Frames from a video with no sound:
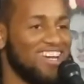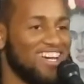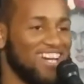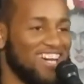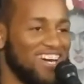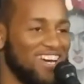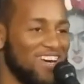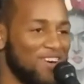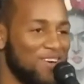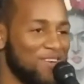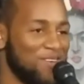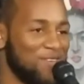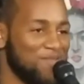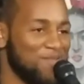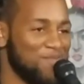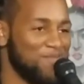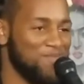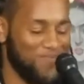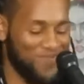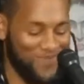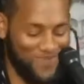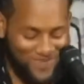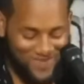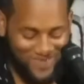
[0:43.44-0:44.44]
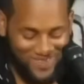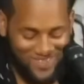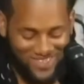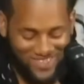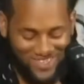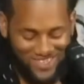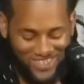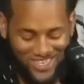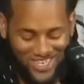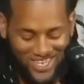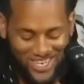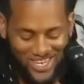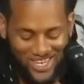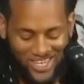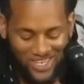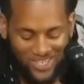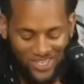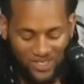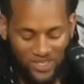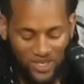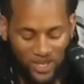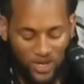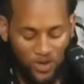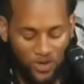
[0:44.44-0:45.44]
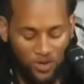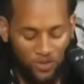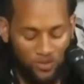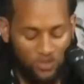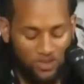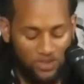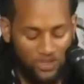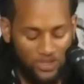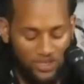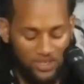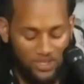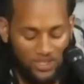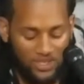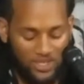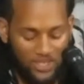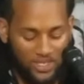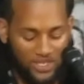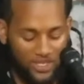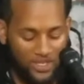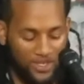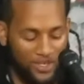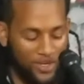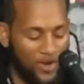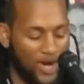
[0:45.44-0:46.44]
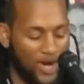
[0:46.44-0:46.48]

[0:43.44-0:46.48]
right. Um, so, you